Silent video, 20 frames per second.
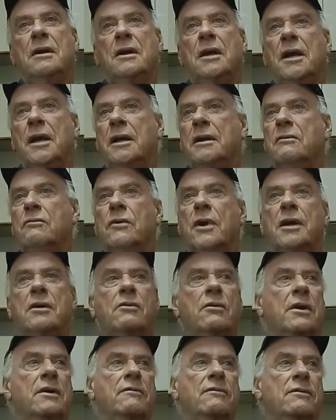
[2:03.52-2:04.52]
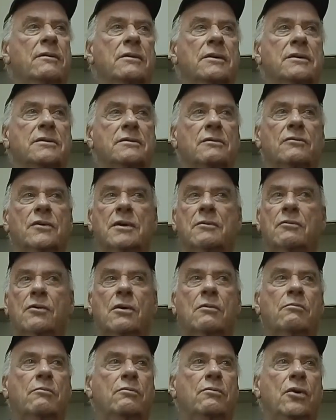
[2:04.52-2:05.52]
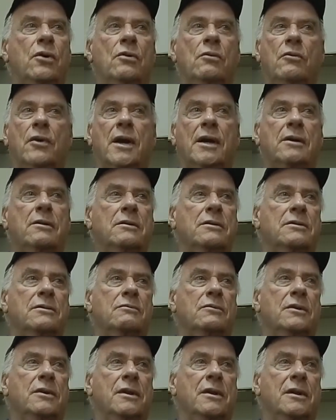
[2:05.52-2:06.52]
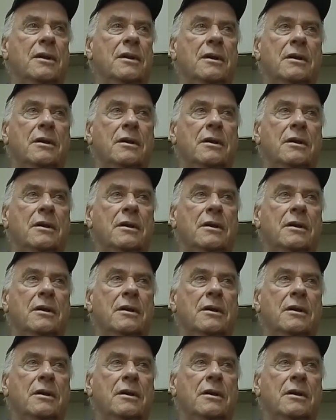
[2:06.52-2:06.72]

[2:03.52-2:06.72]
And it ran great for us, and we broke records with